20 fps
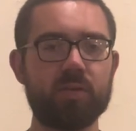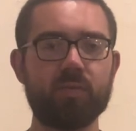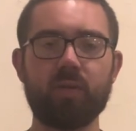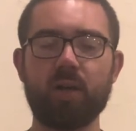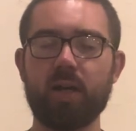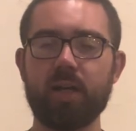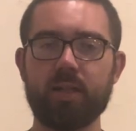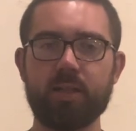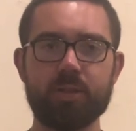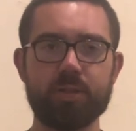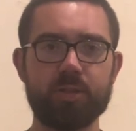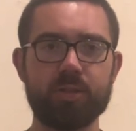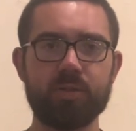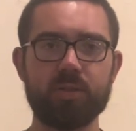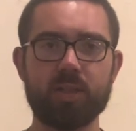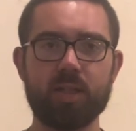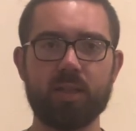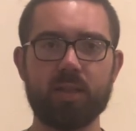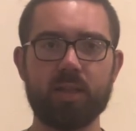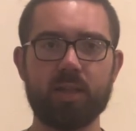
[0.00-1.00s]
line
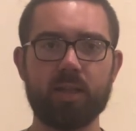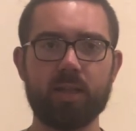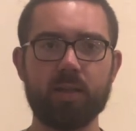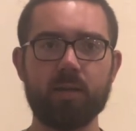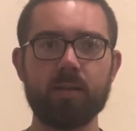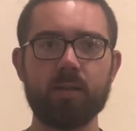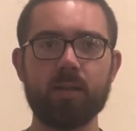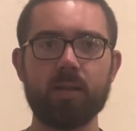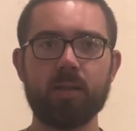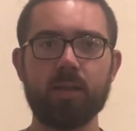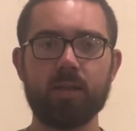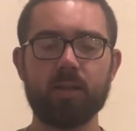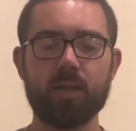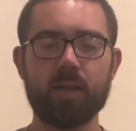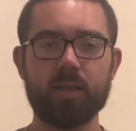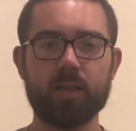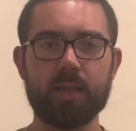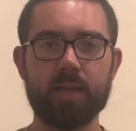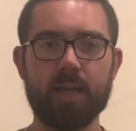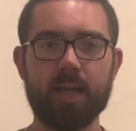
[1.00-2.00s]
issues that
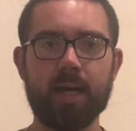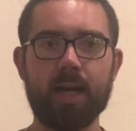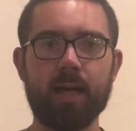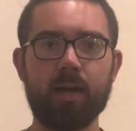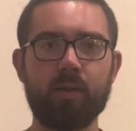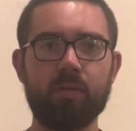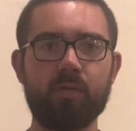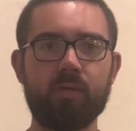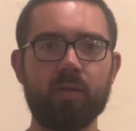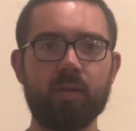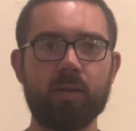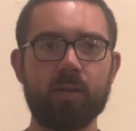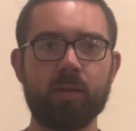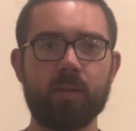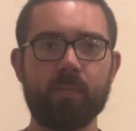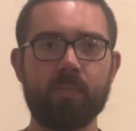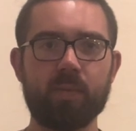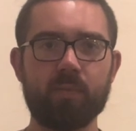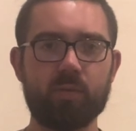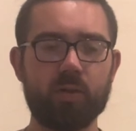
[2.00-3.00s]
they have,
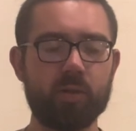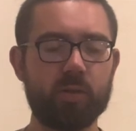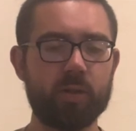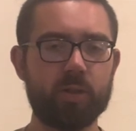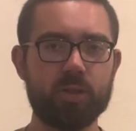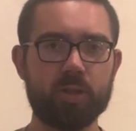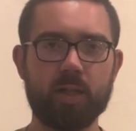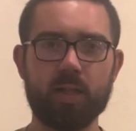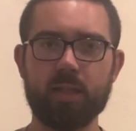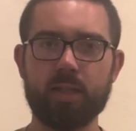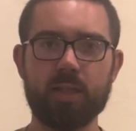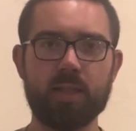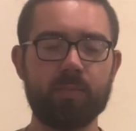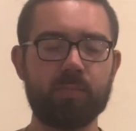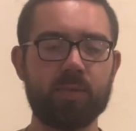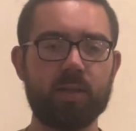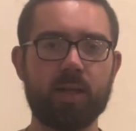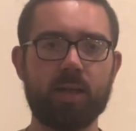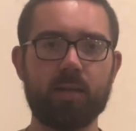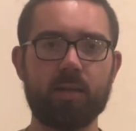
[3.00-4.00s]
really try to
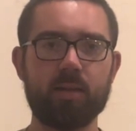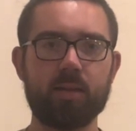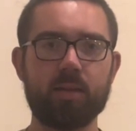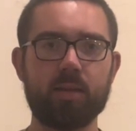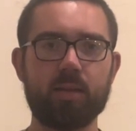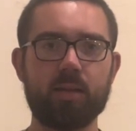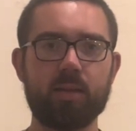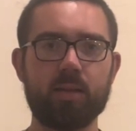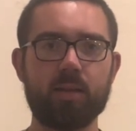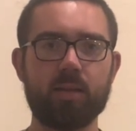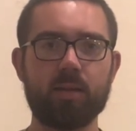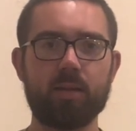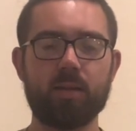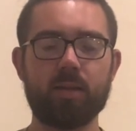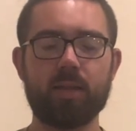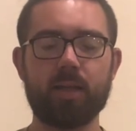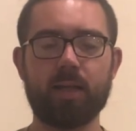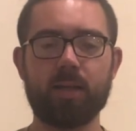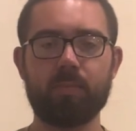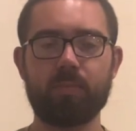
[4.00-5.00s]
keep that
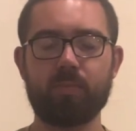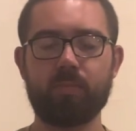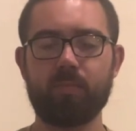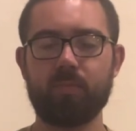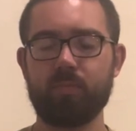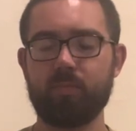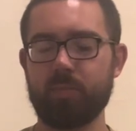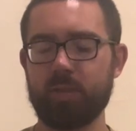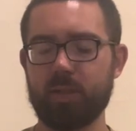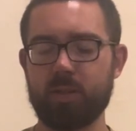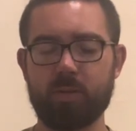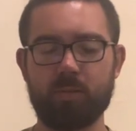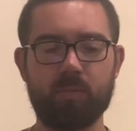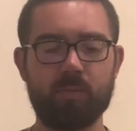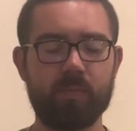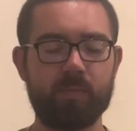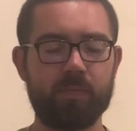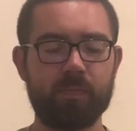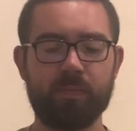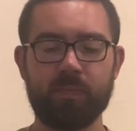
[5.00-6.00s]
you know
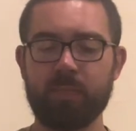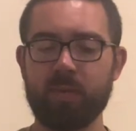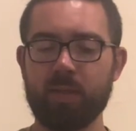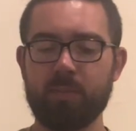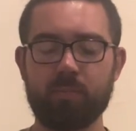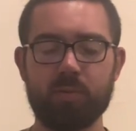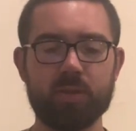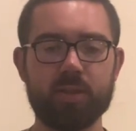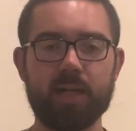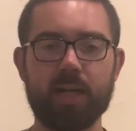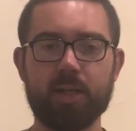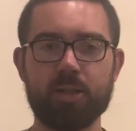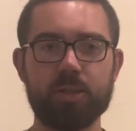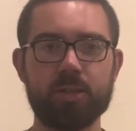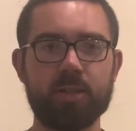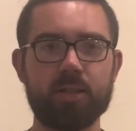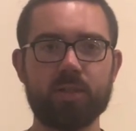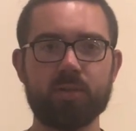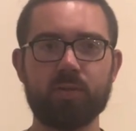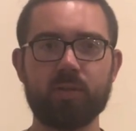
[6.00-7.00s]

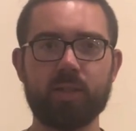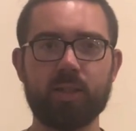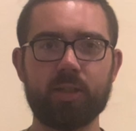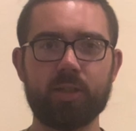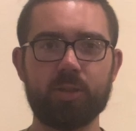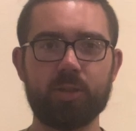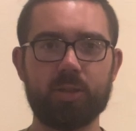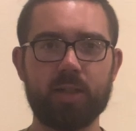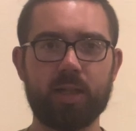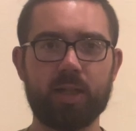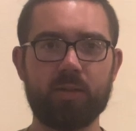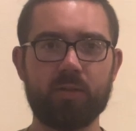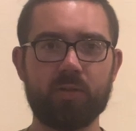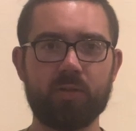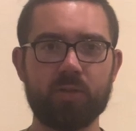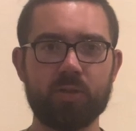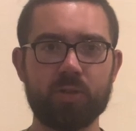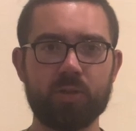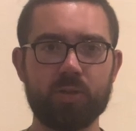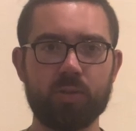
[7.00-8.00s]
protection as clean as you can
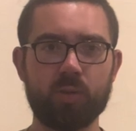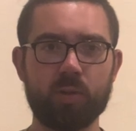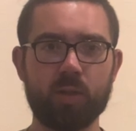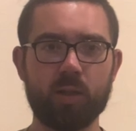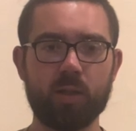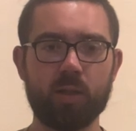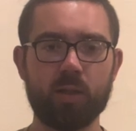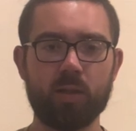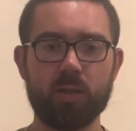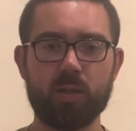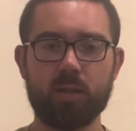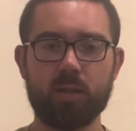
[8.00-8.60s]
for Shedeur.